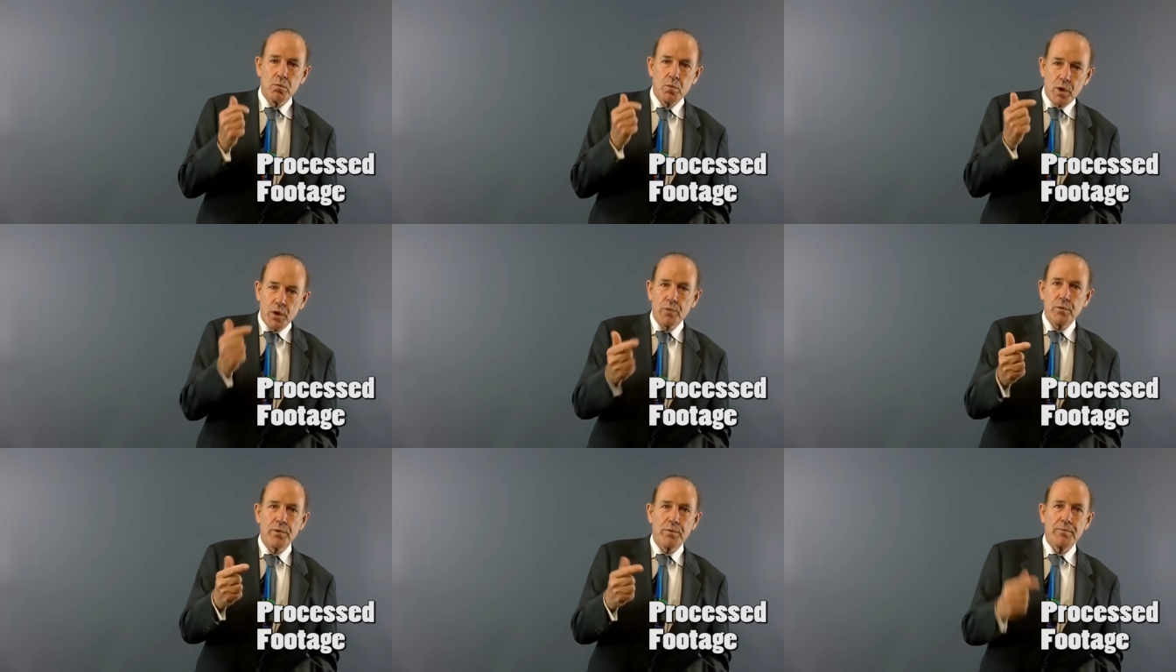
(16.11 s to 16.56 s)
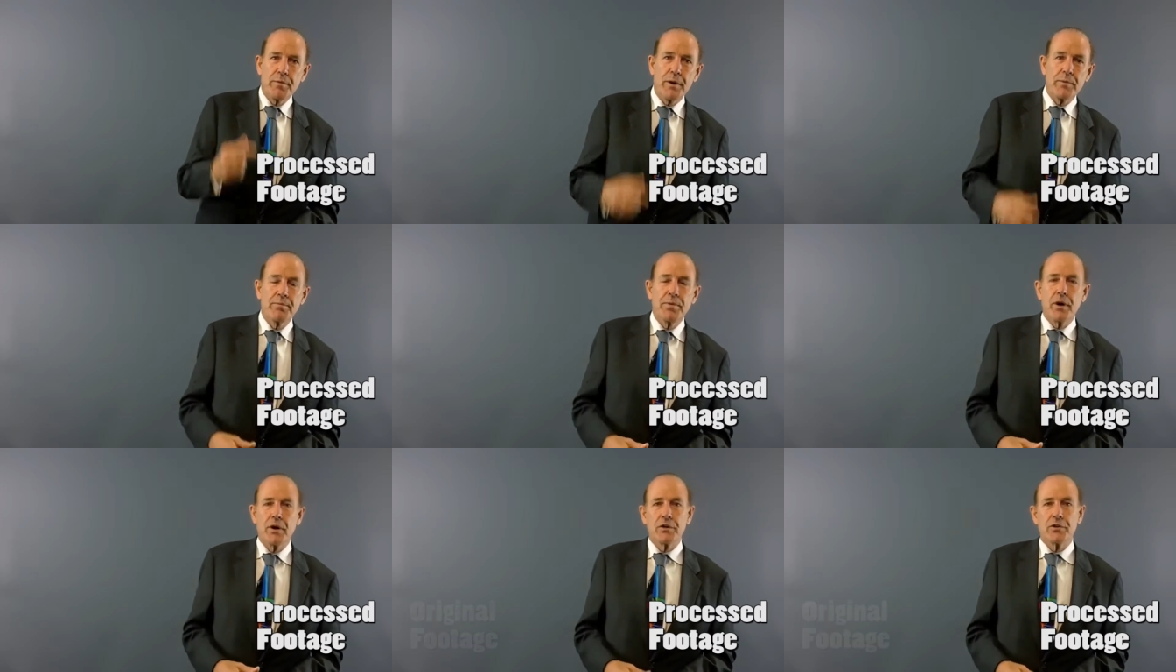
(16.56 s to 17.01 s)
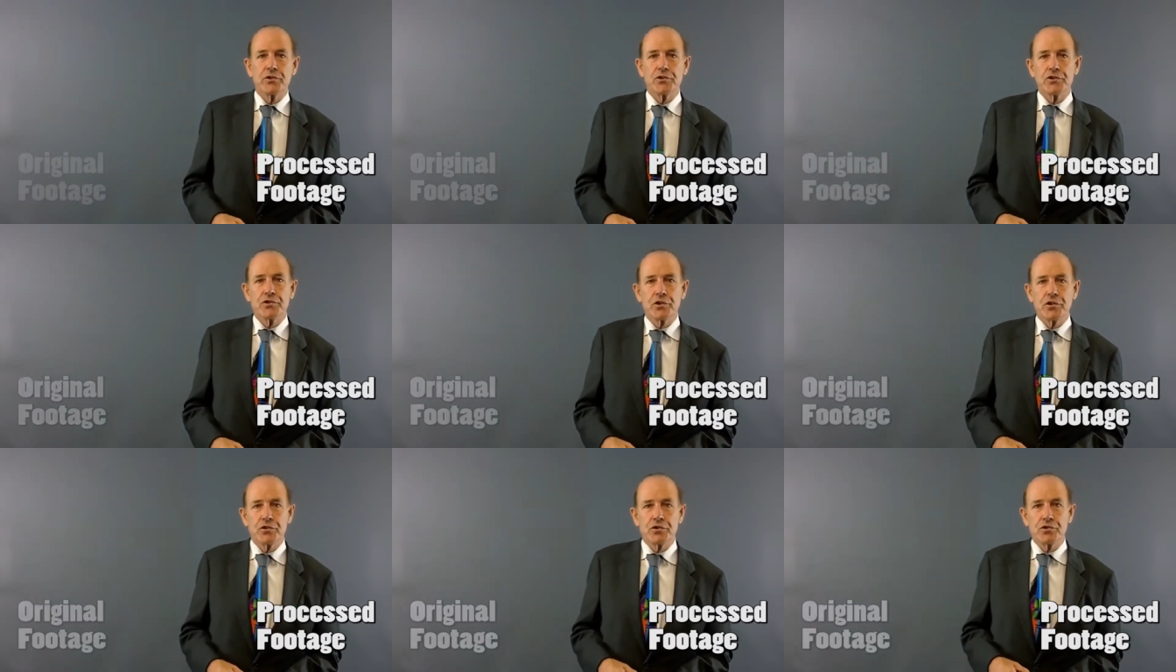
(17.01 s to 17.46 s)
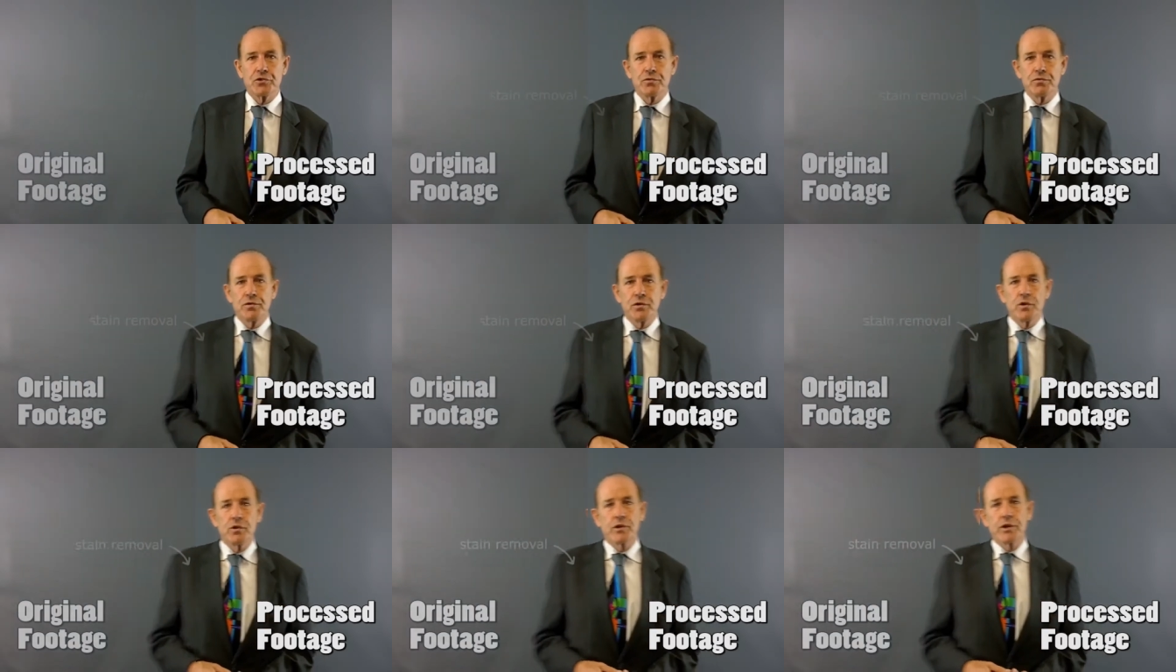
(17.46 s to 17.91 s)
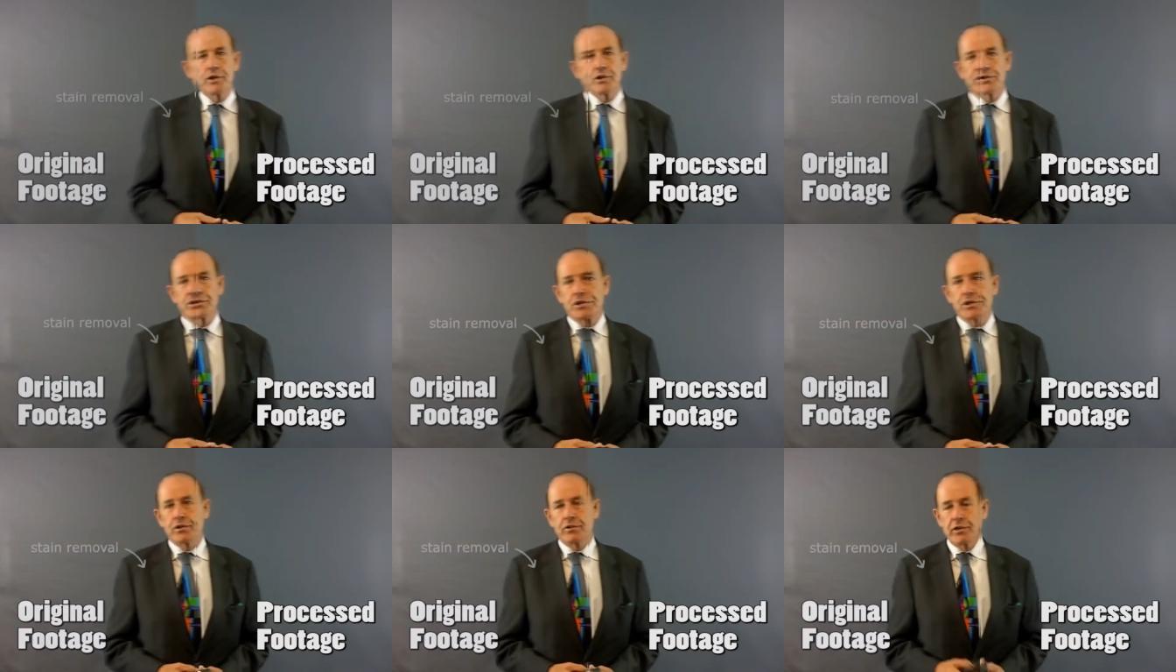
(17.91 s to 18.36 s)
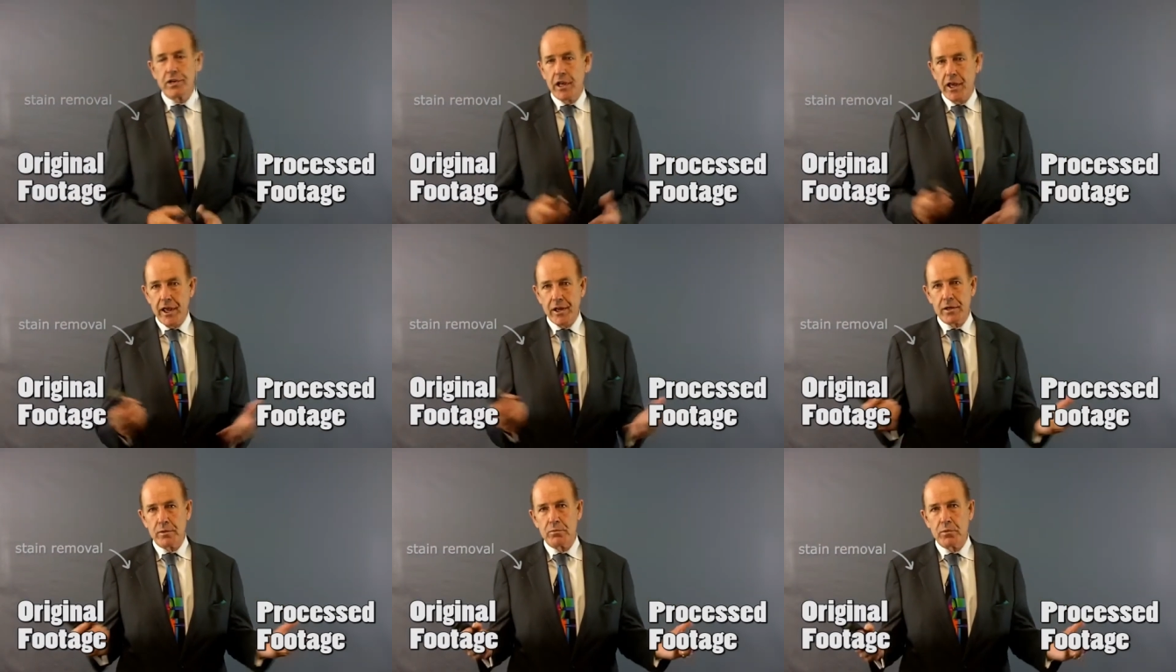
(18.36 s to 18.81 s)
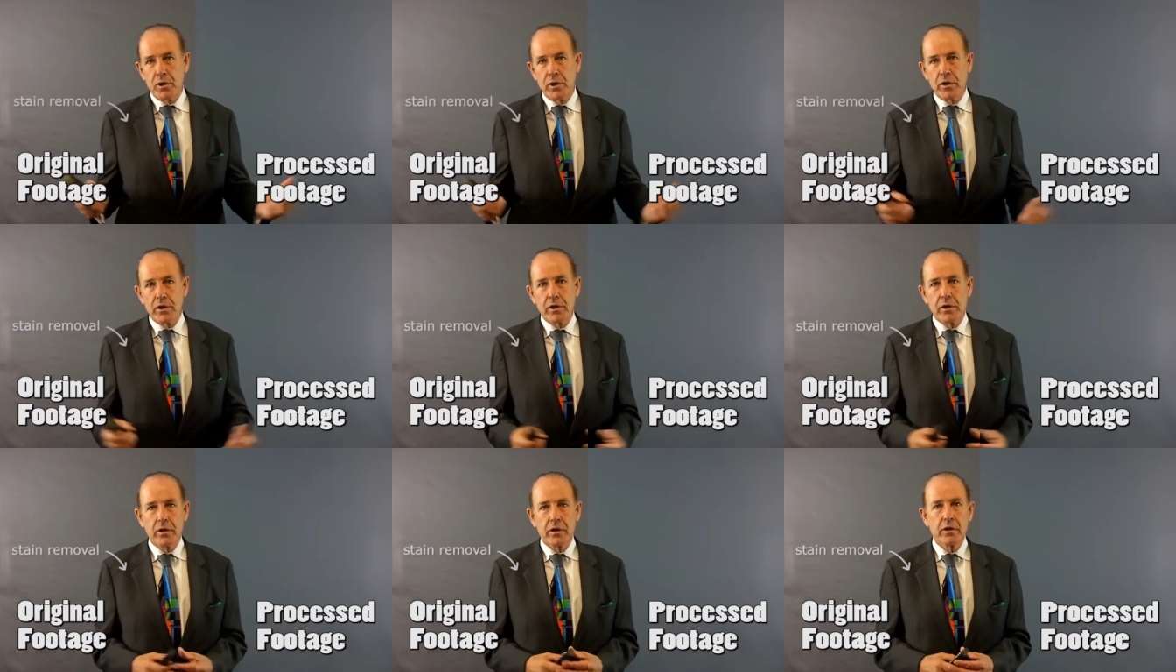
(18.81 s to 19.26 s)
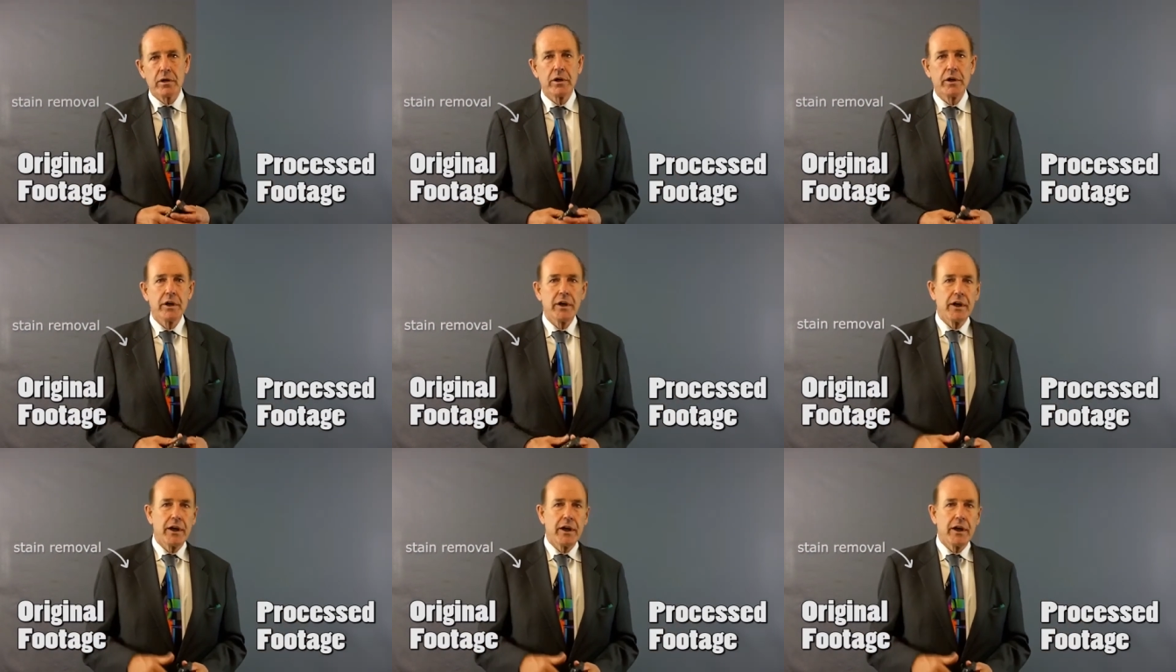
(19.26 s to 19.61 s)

work with my partner Sergio Flores here in Latin America